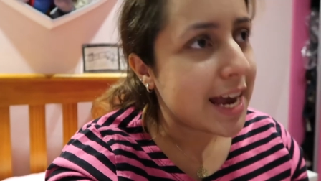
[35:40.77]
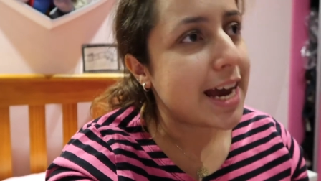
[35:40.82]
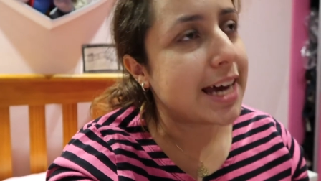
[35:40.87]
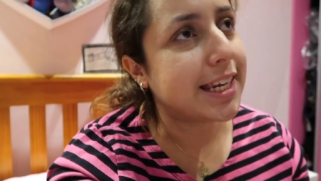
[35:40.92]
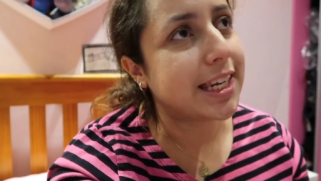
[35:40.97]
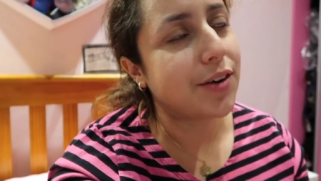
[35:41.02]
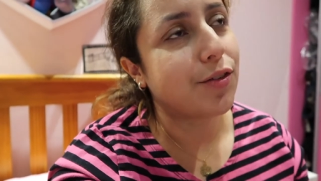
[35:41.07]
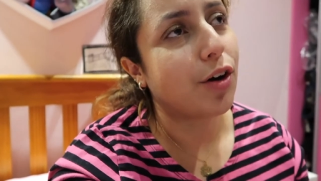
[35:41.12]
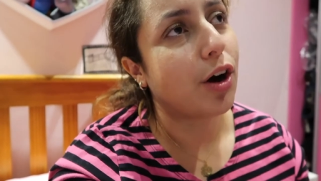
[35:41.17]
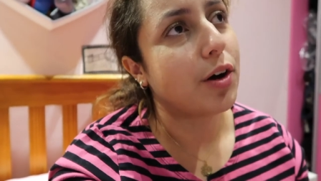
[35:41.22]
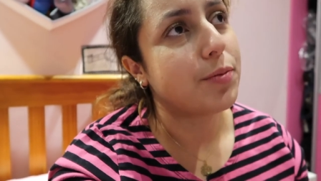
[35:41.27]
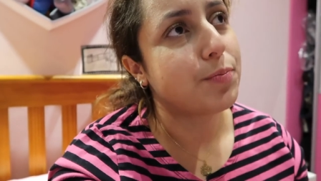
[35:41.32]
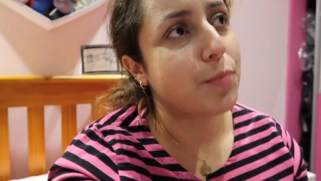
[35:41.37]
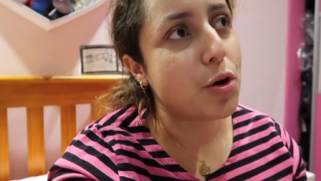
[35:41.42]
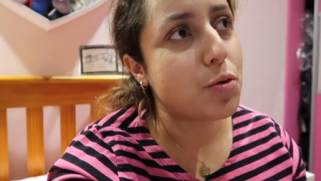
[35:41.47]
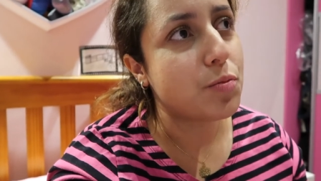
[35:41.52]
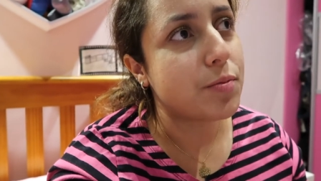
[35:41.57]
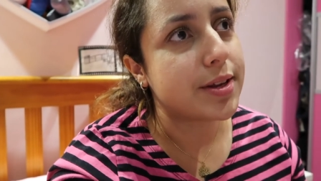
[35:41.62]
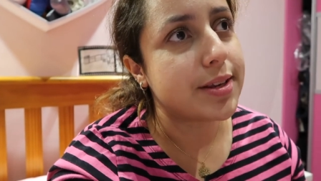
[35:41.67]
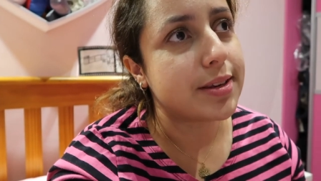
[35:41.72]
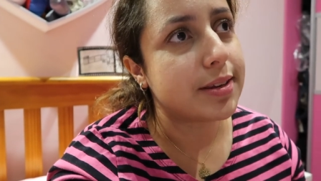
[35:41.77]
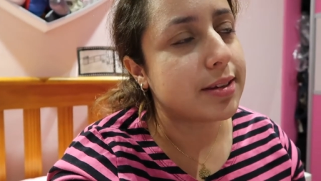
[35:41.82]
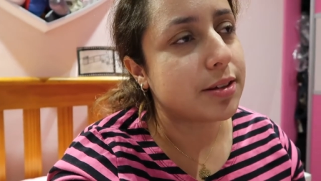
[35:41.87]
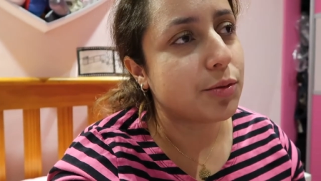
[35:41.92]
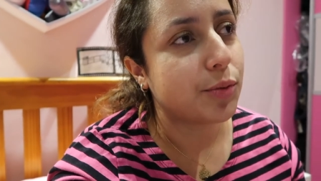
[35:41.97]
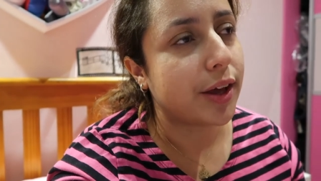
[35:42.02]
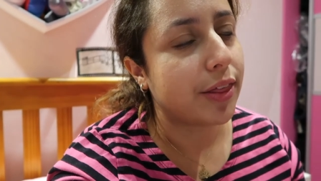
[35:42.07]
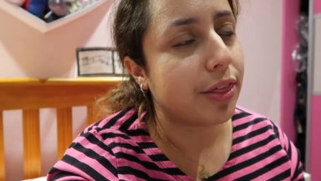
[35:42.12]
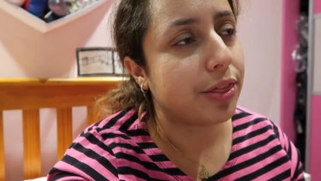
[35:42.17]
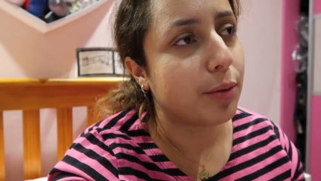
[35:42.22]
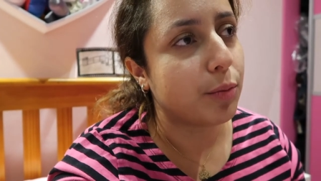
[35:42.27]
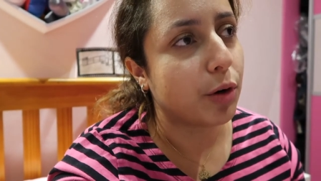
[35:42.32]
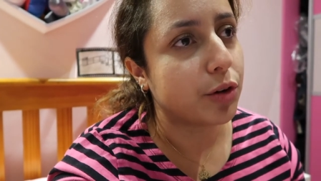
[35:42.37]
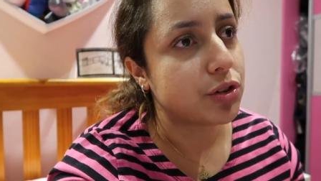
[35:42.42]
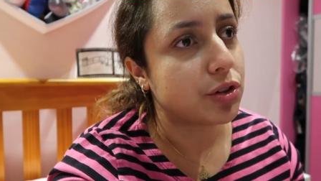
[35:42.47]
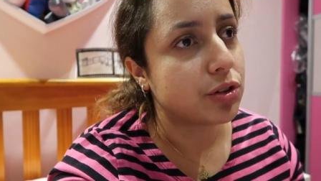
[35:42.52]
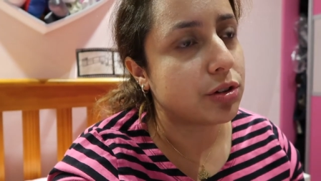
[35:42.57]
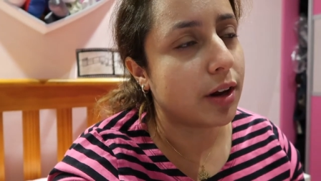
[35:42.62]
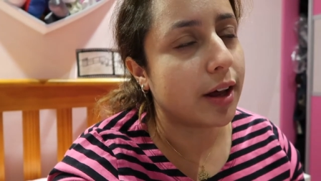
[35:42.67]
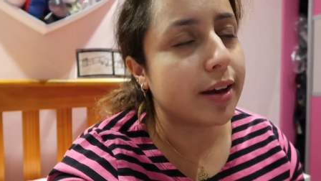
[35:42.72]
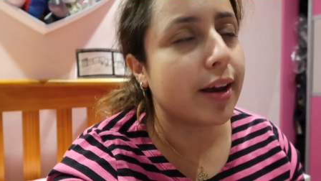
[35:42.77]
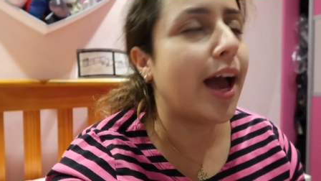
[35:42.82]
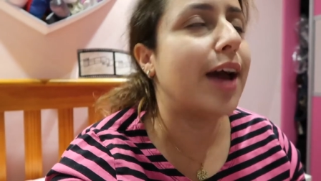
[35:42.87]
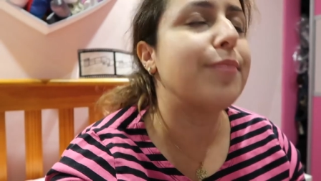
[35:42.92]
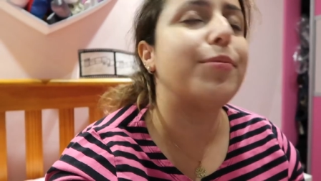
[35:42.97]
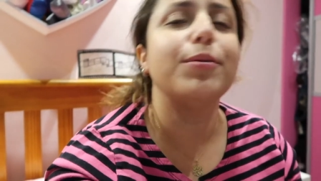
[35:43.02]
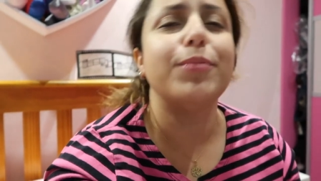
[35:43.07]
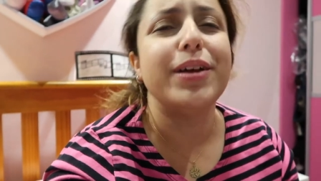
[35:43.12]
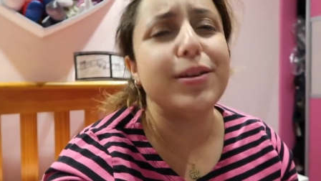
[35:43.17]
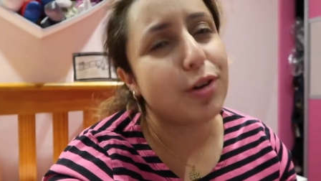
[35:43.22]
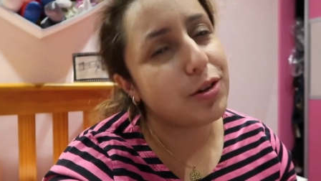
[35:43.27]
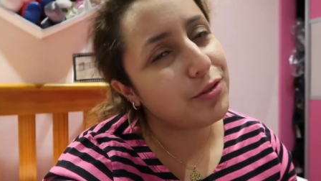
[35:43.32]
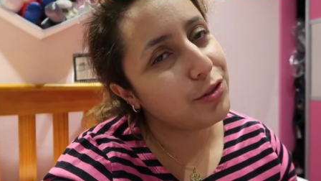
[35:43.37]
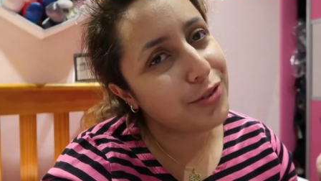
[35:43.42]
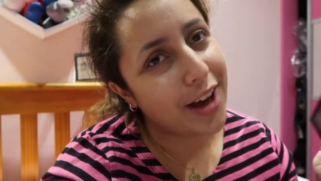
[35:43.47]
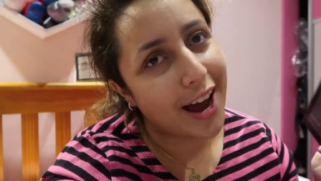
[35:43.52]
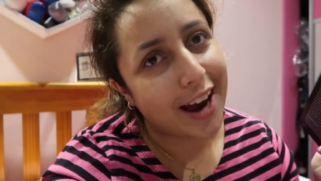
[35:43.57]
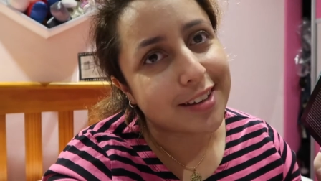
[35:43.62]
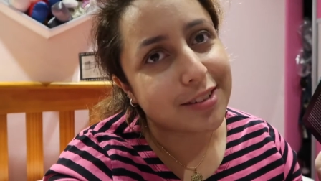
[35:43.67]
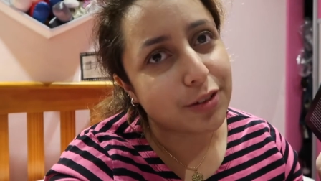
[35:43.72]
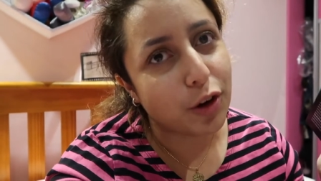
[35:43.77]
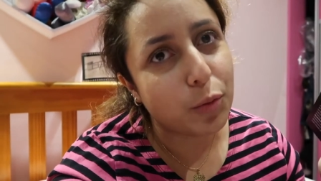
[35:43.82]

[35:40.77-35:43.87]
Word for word: And there are moments with the monster, like in fact,